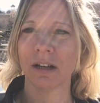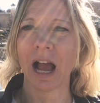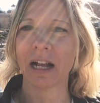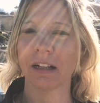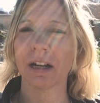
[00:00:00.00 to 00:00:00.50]

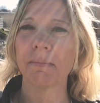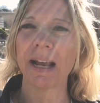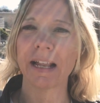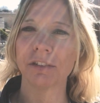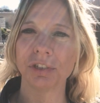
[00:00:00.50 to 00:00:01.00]
I cleared my
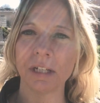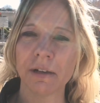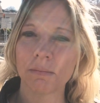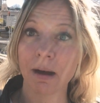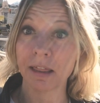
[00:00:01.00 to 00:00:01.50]
energy,
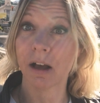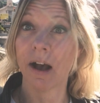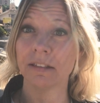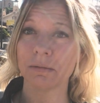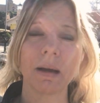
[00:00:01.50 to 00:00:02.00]
my
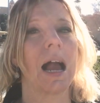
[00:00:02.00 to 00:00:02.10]
thoughts,